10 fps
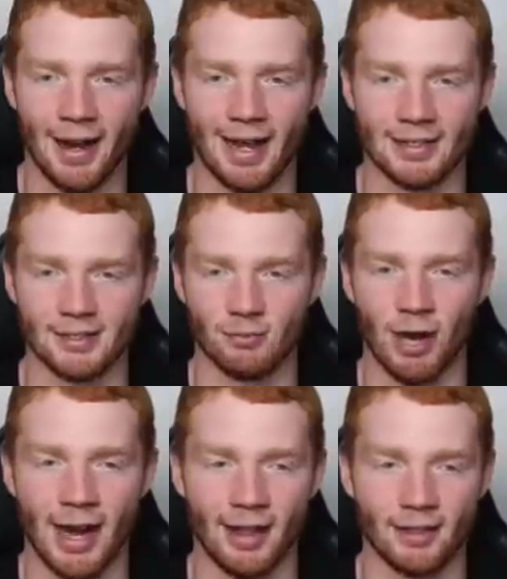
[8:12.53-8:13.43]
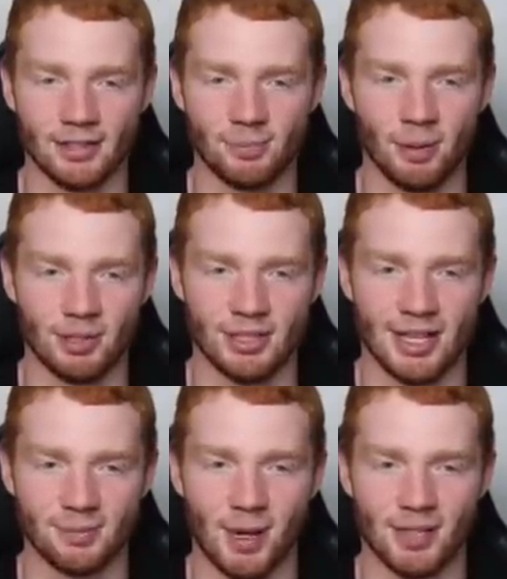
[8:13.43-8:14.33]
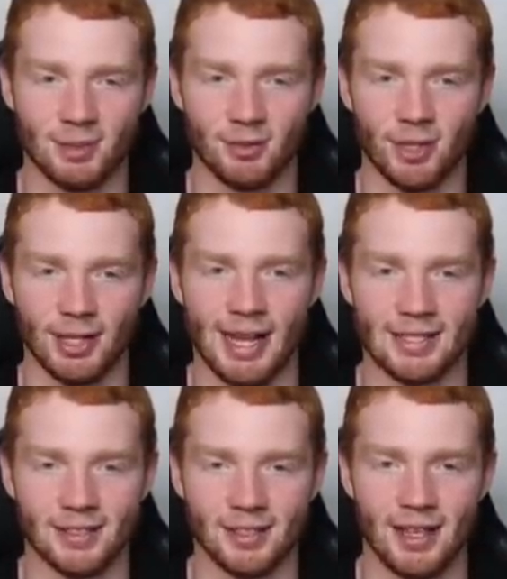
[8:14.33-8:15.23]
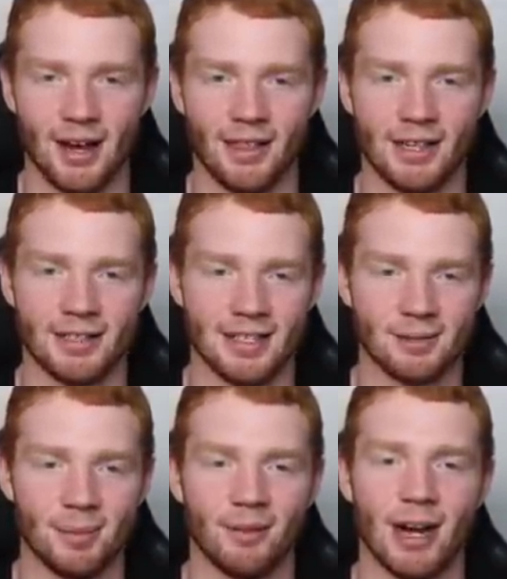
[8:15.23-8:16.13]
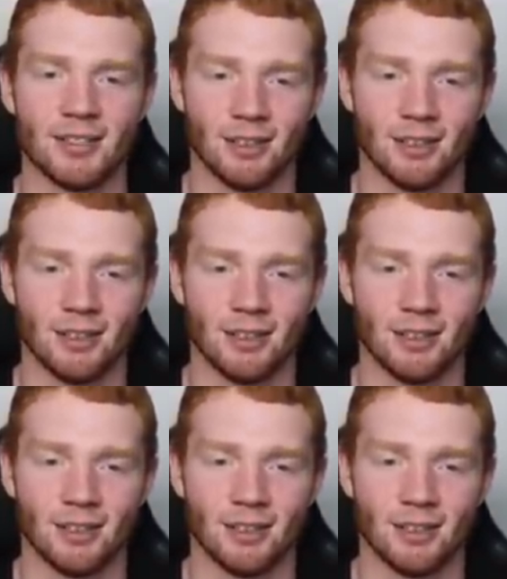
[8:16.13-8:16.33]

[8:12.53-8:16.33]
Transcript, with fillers: as Ray Allen just pretty much gets past me really easily there, and then he takes the mid-range.